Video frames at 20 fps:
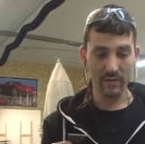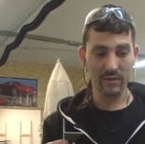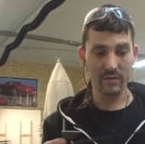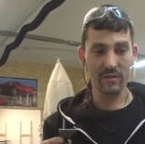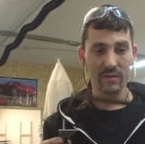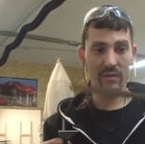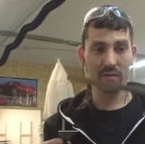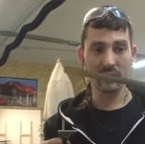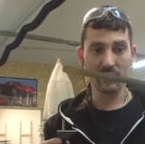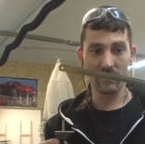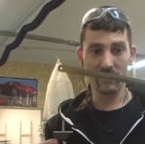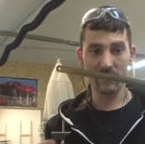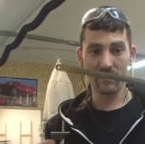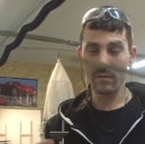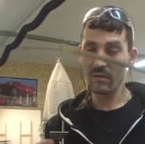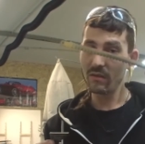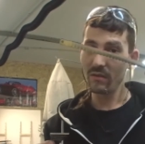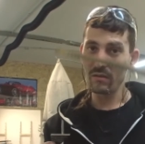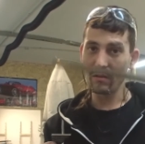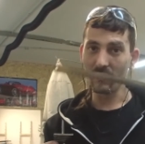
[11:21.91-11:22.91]
So
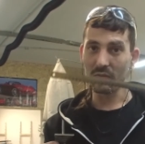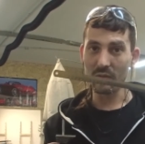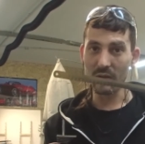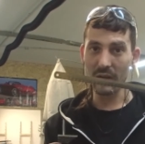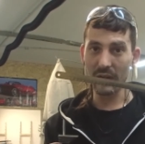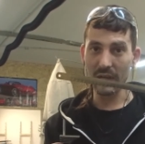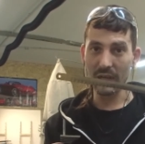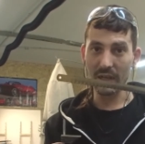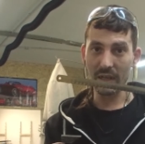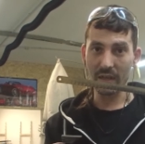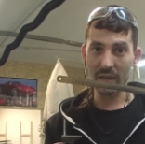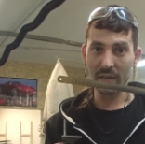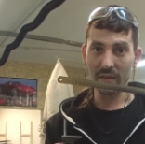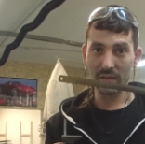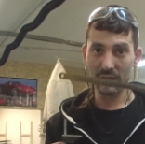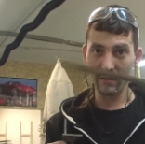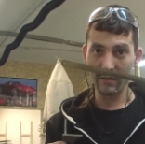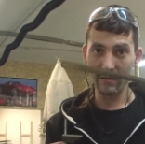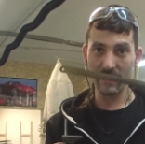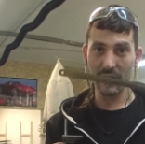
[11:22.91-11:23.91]
really,
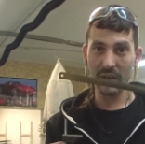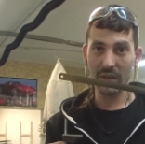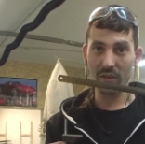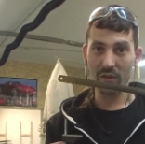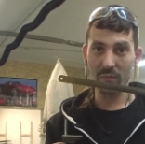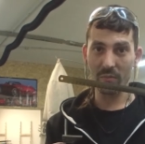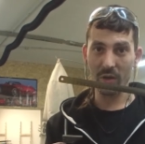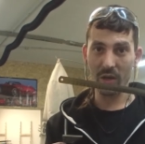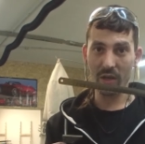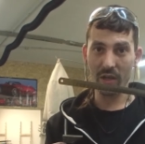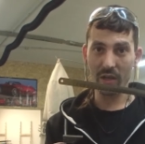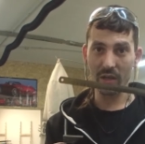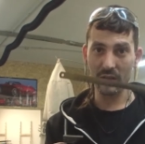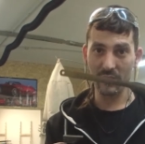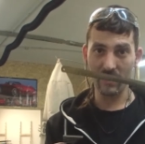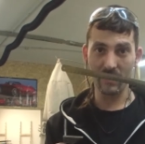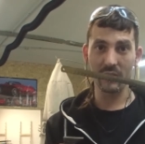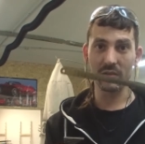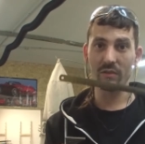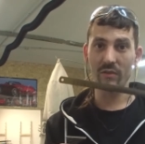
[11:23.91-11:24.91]
take your money
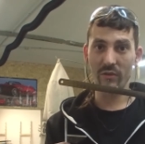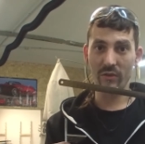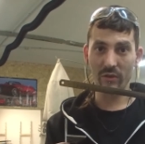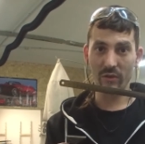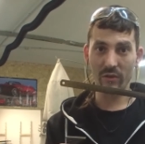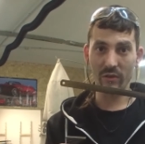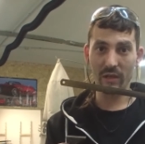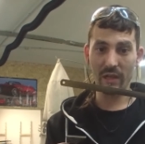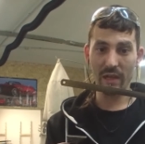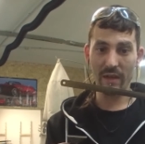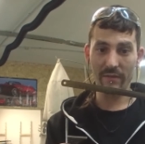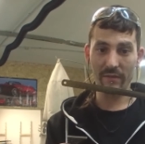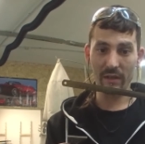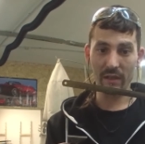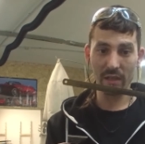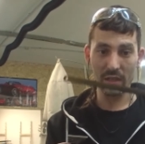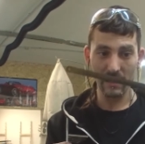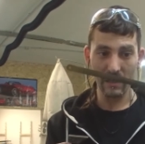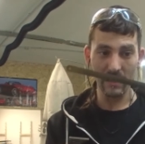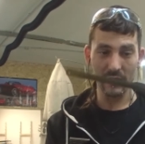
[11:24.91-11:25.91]
to the good
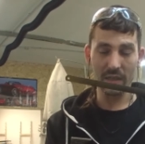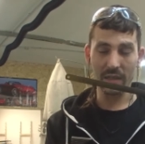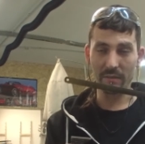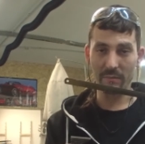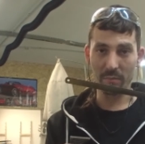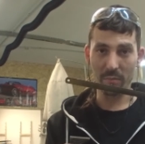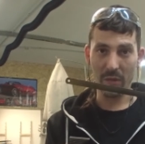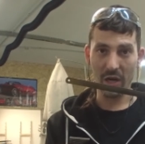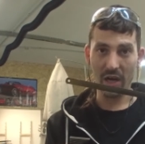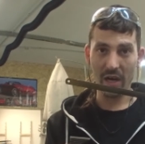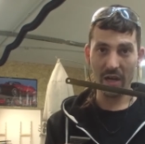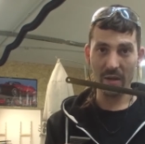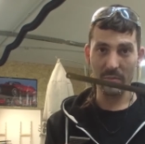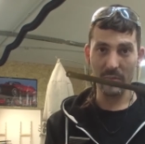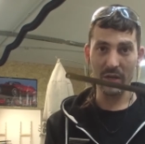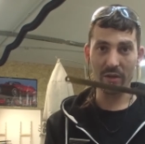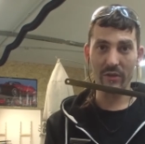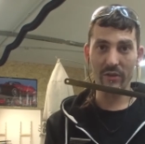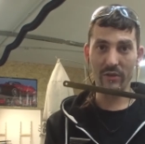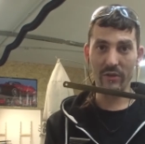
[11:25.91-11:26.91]
level, buy
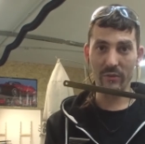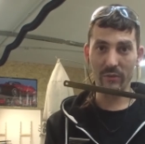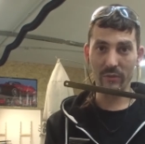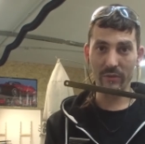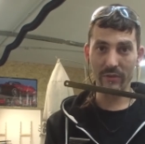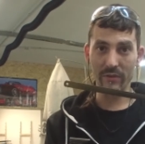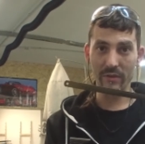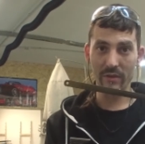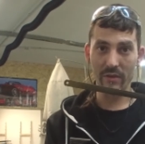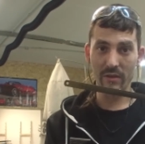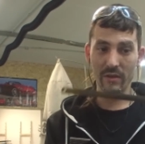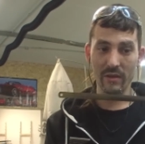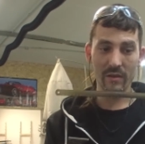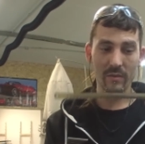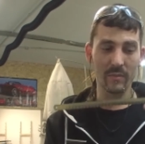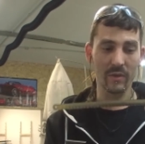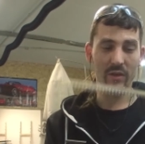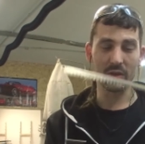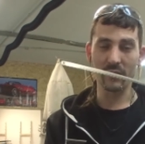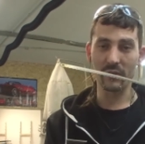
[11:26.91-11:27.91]
better tools,
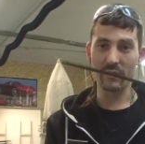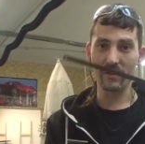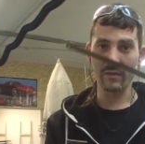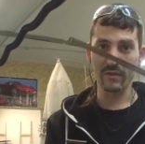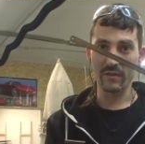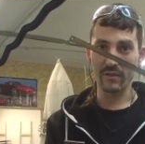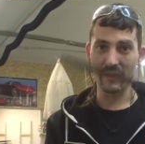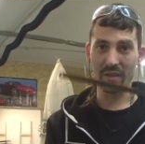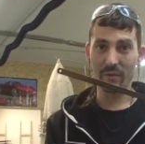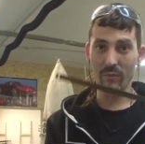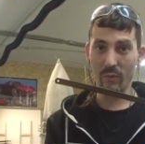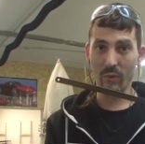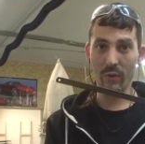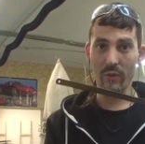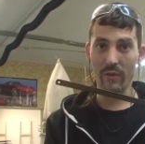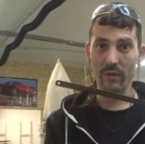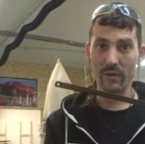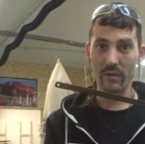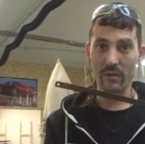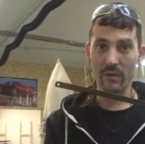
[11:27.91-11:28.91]
because they're
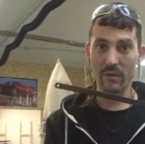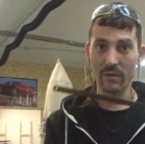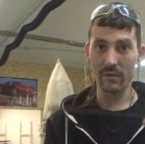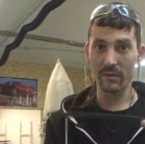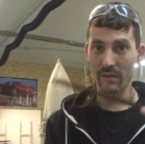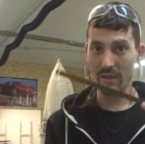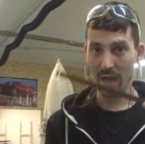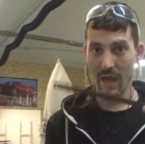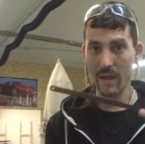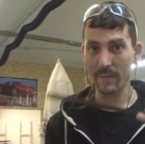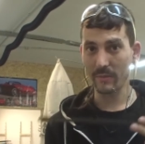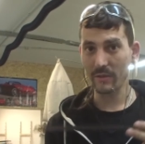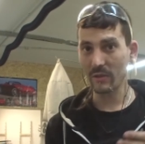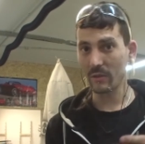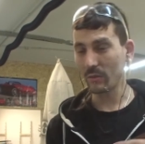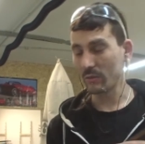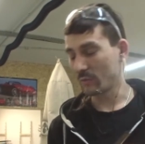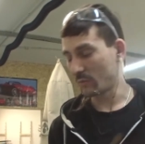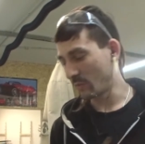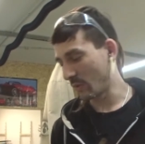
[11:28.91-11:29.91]
worth it. They're
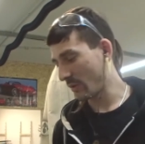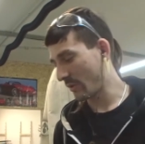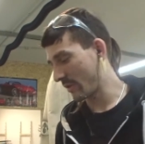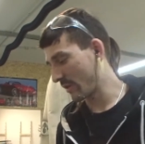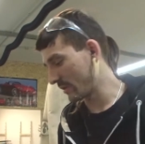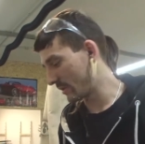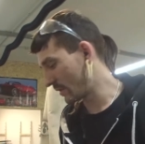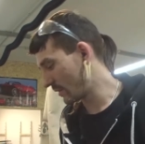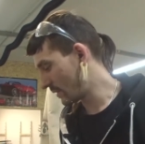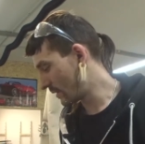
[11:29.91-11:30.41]
absolutely worth it.